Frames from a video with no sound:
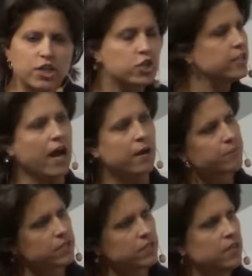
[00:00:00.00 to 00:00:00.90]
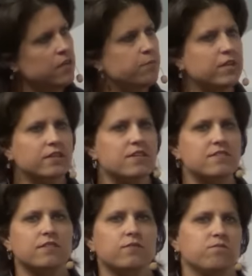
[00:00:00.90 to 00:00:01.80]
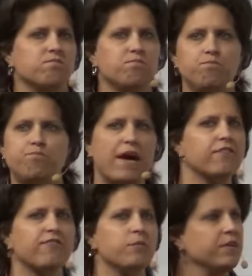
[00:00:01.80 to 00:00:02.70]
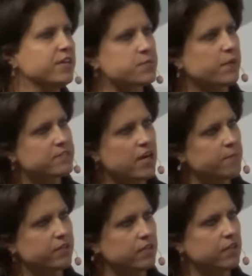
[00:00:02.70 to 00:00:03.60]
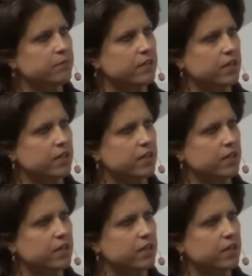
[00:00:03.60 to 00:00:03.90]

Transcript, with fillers: could happen, but it doesn't benefit me to spend time thinking about